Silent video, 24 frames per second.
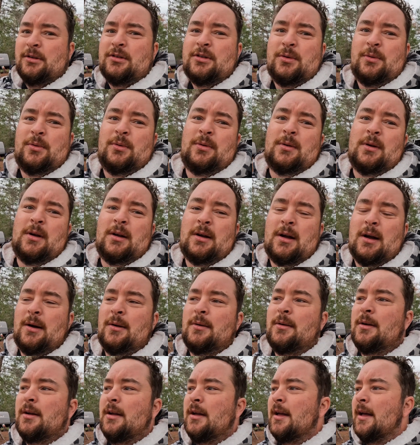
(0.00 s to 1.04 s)
or two
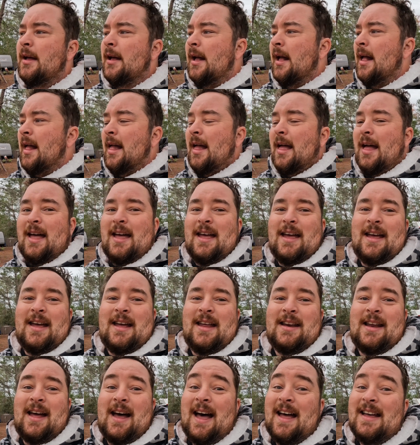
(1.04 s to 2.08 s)
ago.
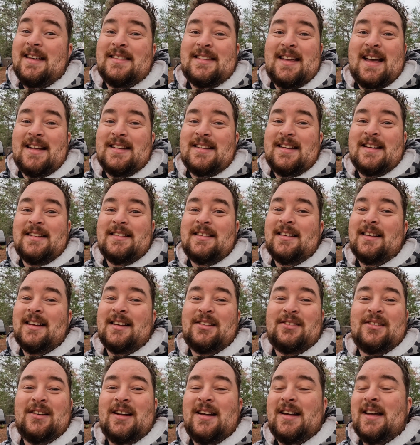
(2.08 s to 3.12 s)
And I sat there till like
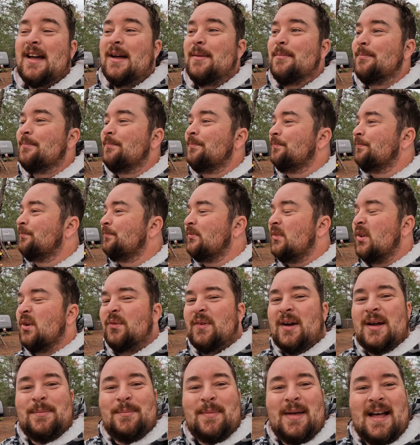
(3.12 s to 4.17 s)
3 a.m.
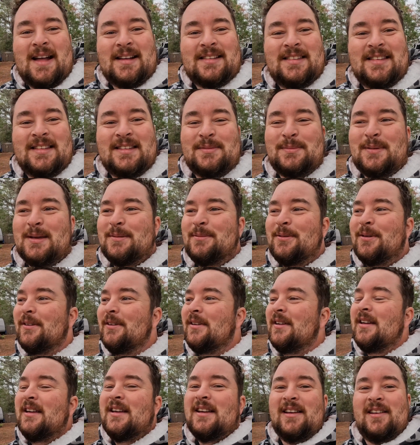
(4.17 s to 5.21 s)
writing back to these
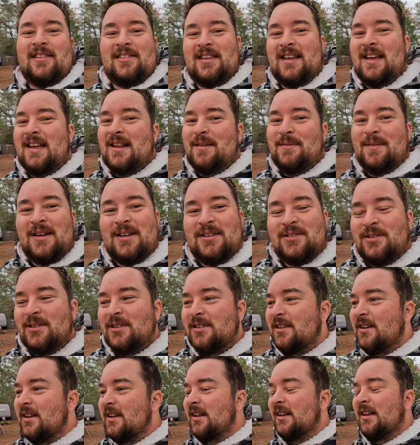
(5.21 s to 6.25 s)
people saying I'm
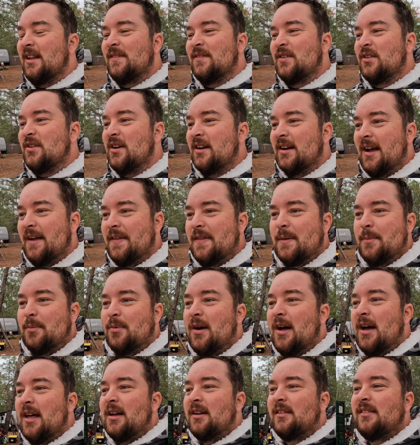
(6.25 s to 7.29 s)
interested, I'd love to check out their
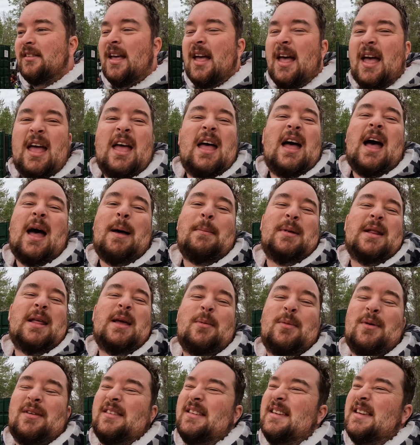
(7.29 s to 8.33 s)
products. I mean,
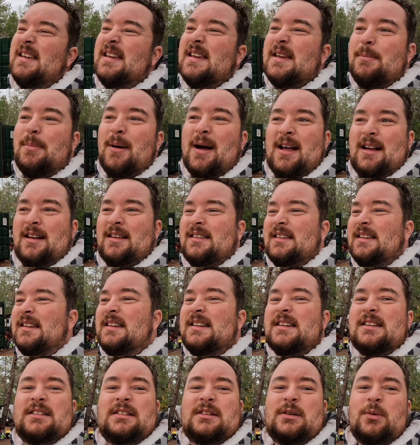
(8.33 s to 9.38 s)
it was e-bikes,
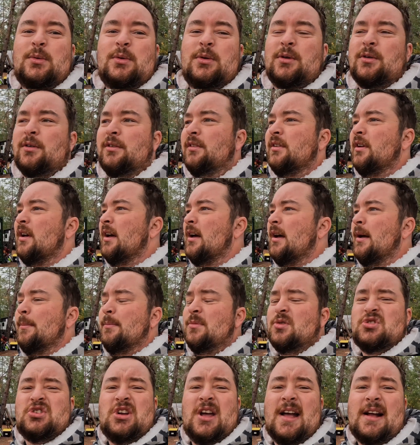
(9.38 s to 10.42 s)
e-scooters,
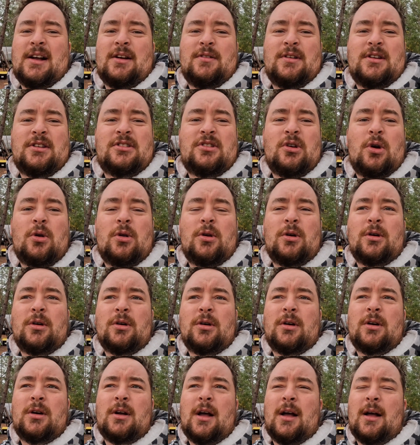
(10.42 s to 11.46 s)
Jackery
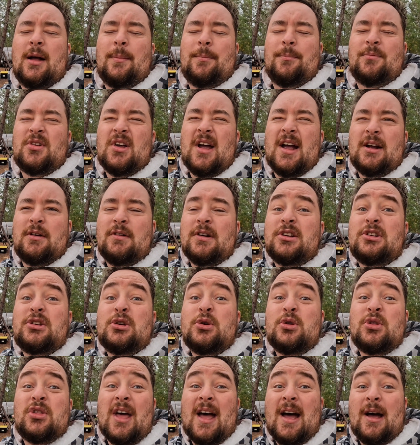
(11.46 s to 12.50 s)
solar, Jackery
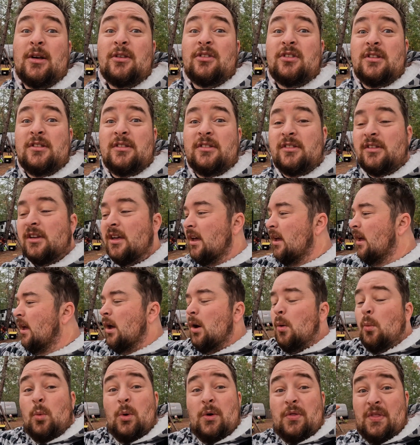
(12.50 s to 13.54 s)
2000s
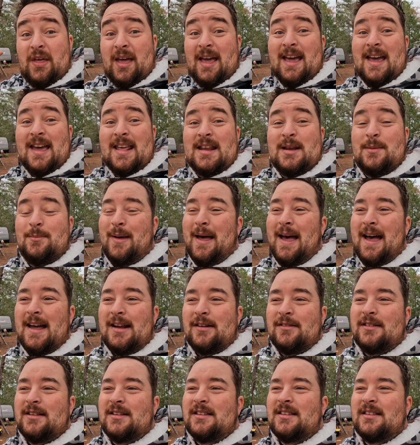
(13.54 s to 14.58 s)
with the added
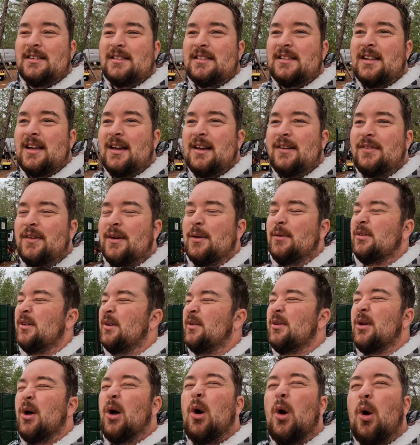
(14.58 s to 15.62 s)
batteries and stuff. It
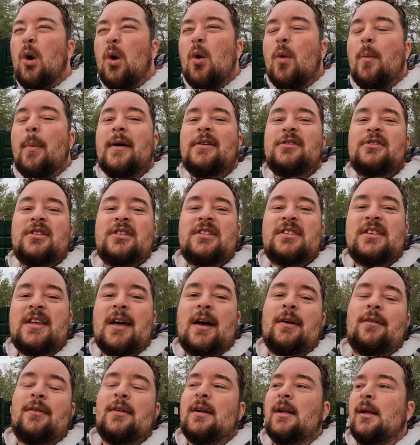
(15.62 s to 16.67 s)
was a whole bunch of
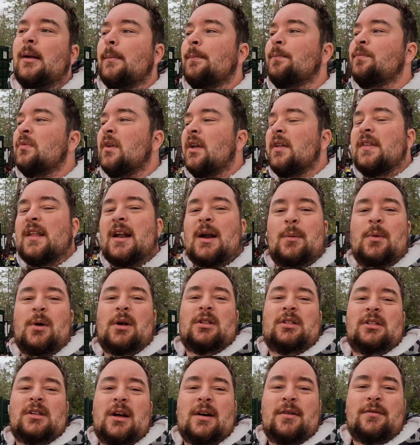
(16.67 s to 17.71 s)
stuff that I would
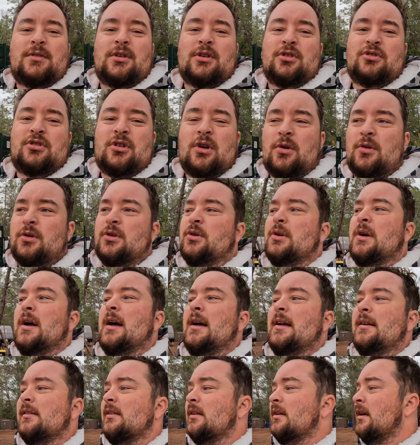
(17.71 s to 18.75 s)
have loved to show you
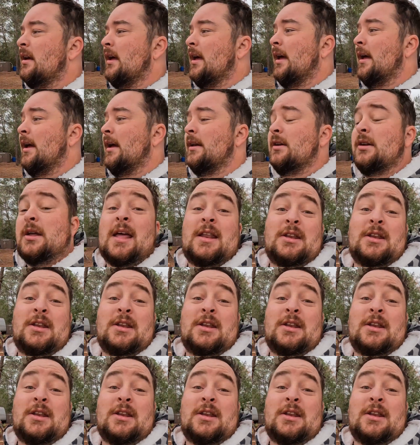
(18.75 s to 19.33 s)
guys and